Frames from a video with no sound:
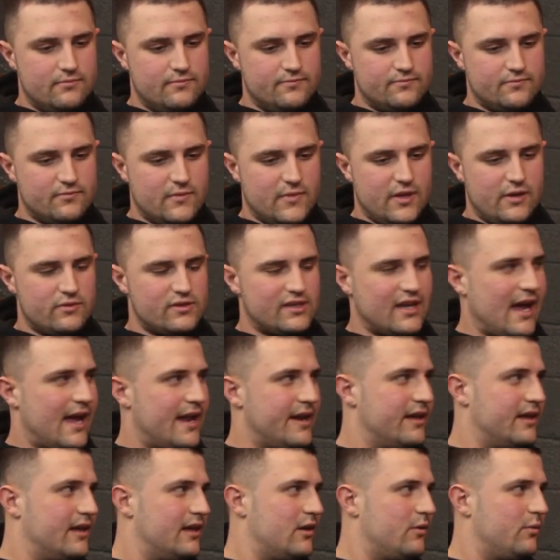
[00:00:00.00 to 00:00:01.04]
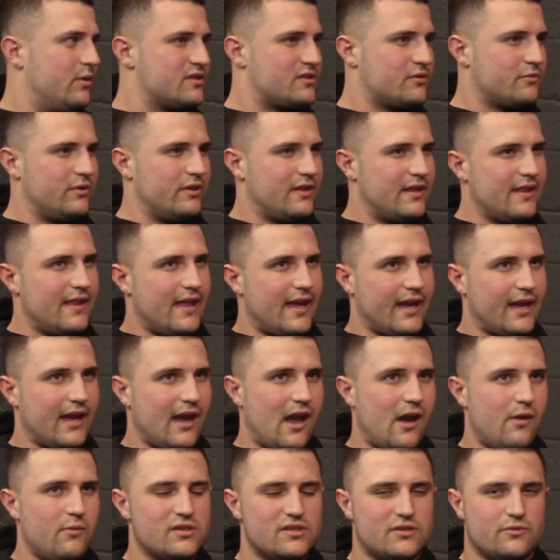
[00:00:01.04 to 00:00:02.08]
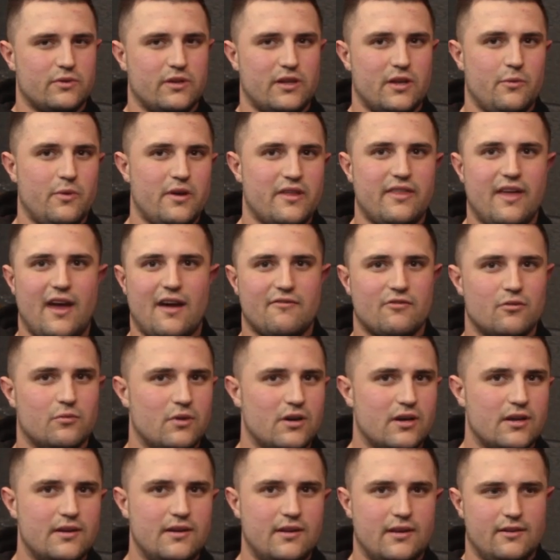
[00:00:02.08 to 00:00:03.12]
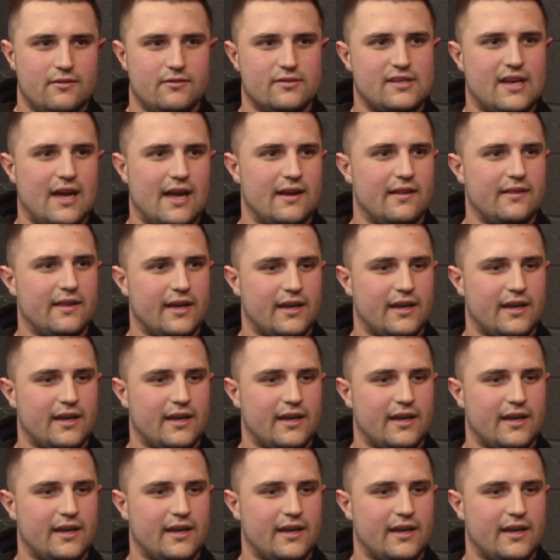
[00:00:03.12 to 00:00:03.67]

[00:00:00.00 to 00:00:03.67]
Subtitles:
It wasn't really like, I wasn't really with everyone.